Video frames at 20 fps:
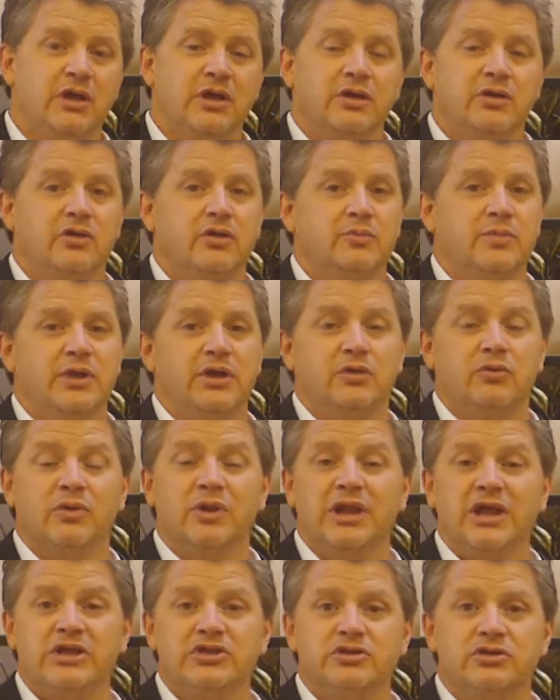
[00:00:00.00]
It could be
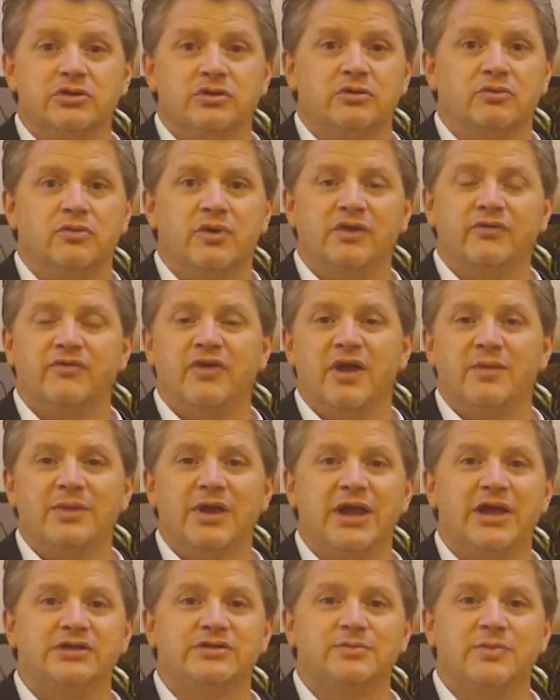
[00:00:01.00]
relational. One
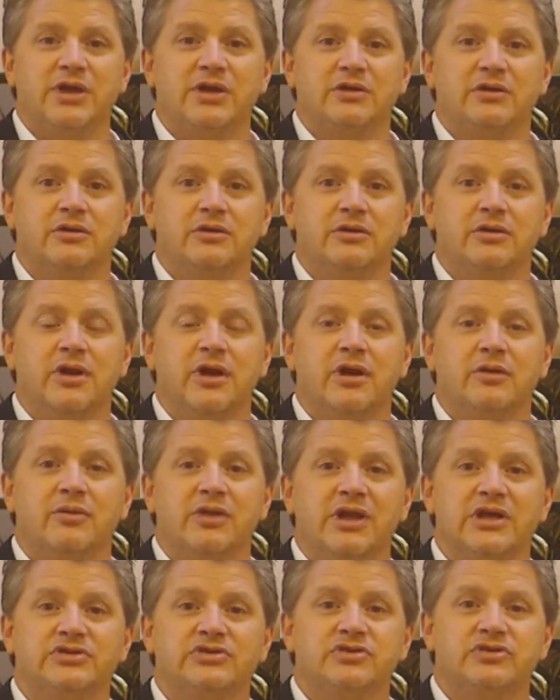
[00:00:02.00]
family has better
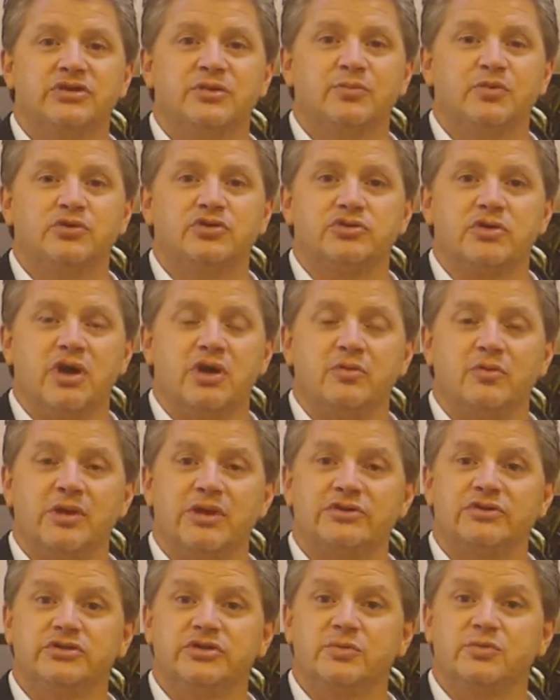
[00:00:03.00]
relationship or stronger
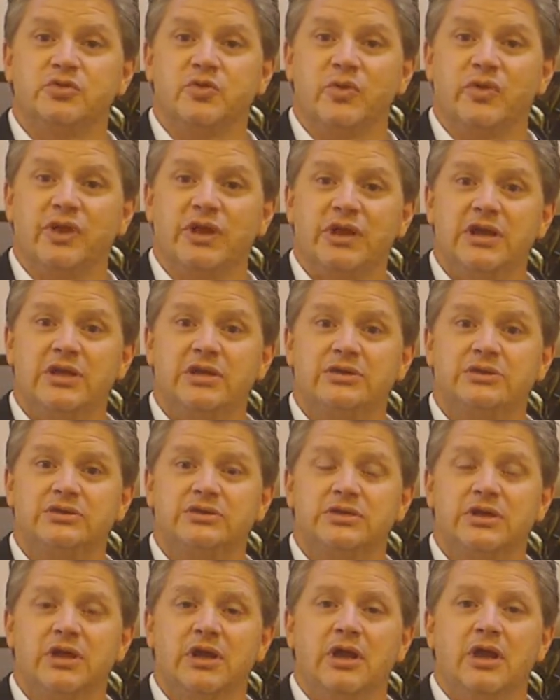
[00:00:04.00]
relationships with the
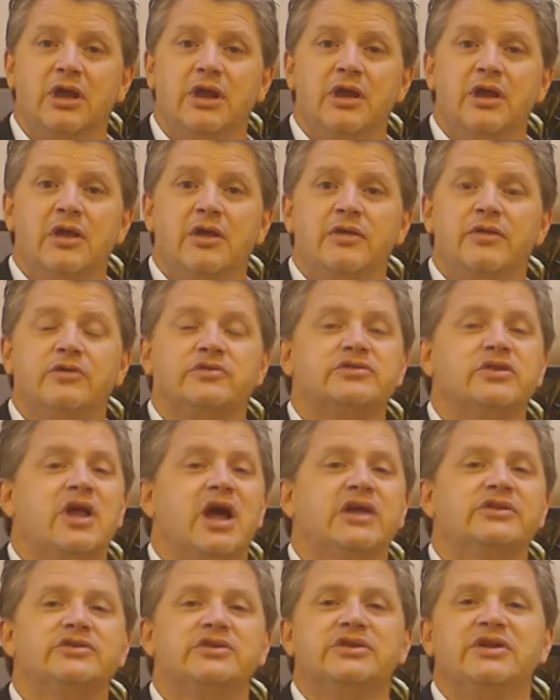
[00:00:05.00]
kids. There's
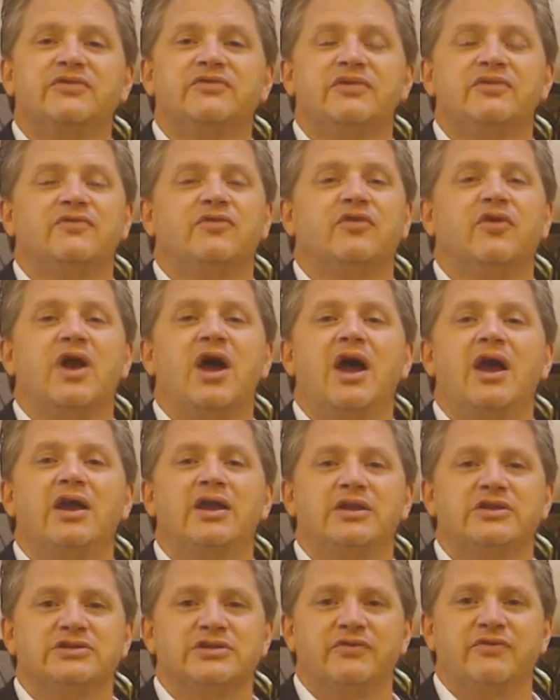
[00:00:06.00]
lots of different
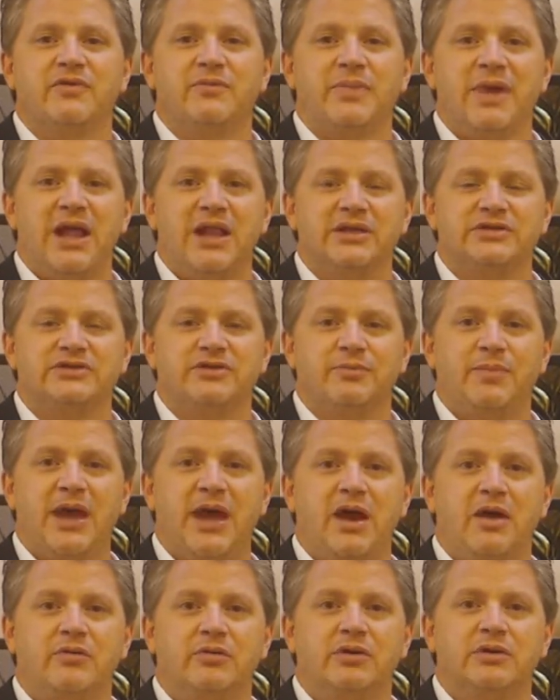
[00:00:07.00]
varieties of imbalance of
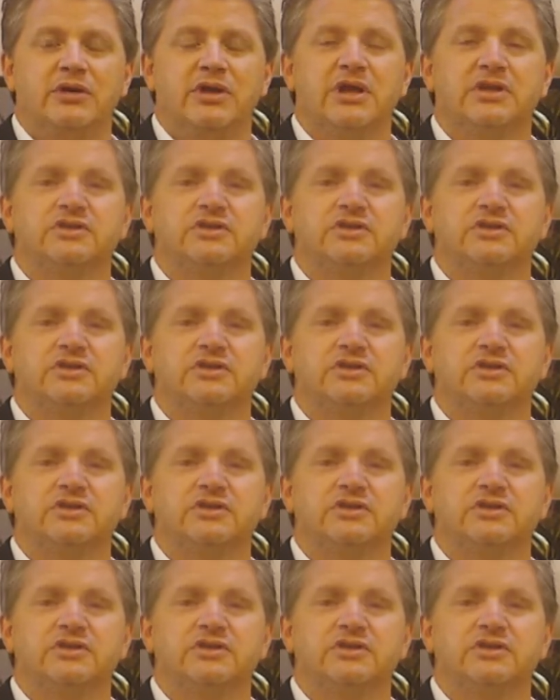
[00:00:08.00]
power.